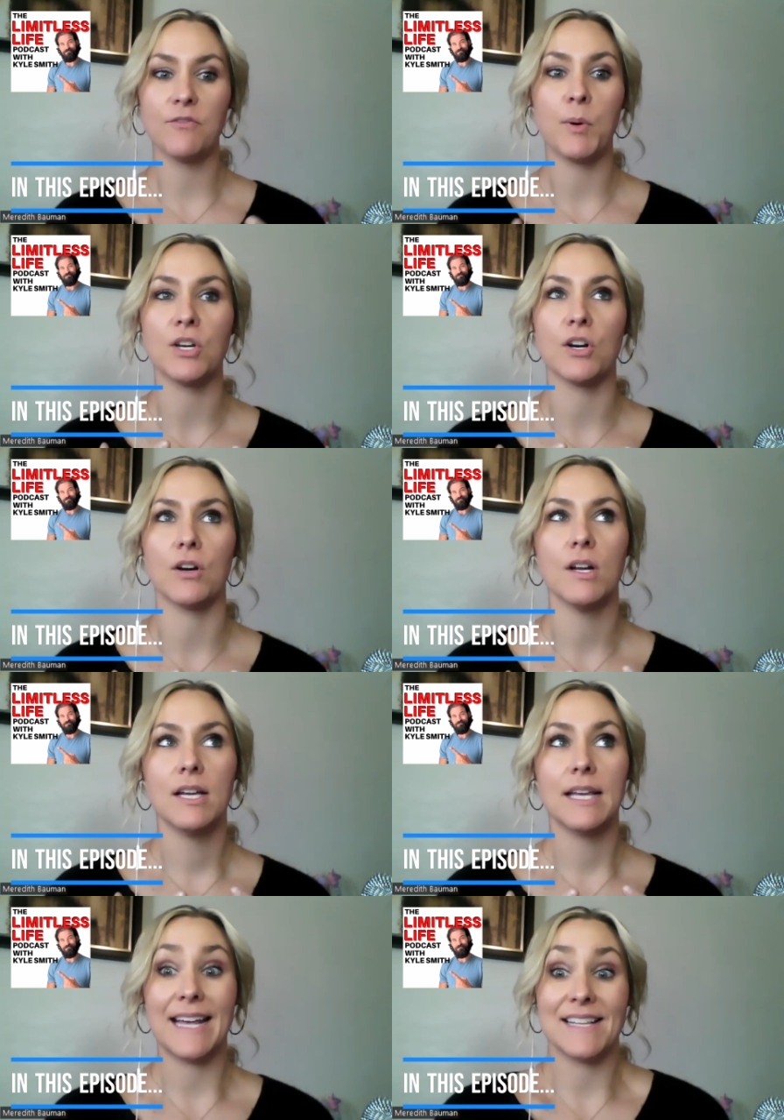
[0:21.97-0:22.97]
but you're
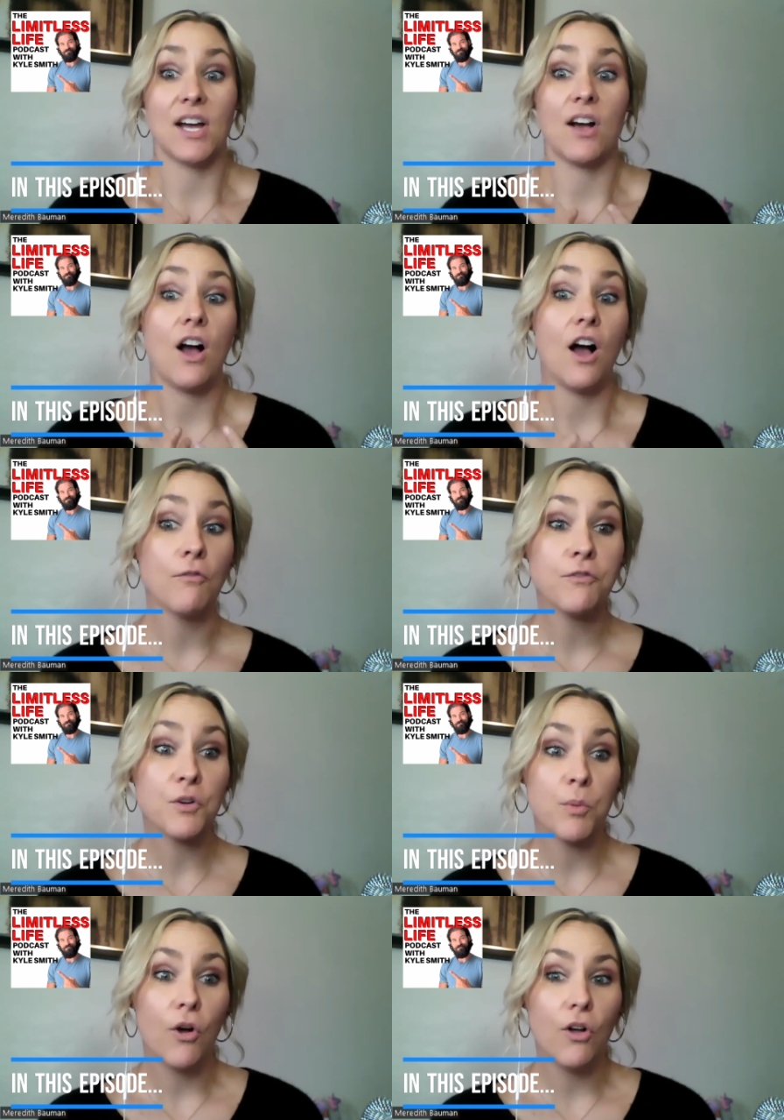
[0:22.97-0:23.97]
it's
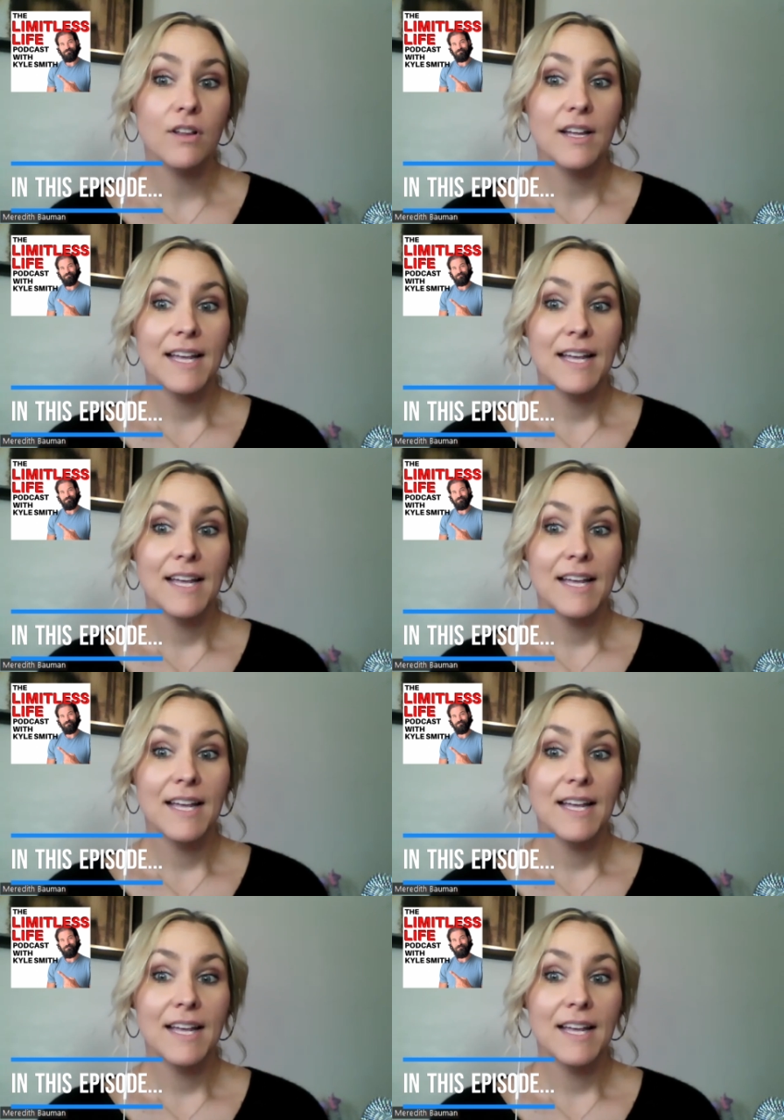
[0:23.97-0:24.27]
uncomfortable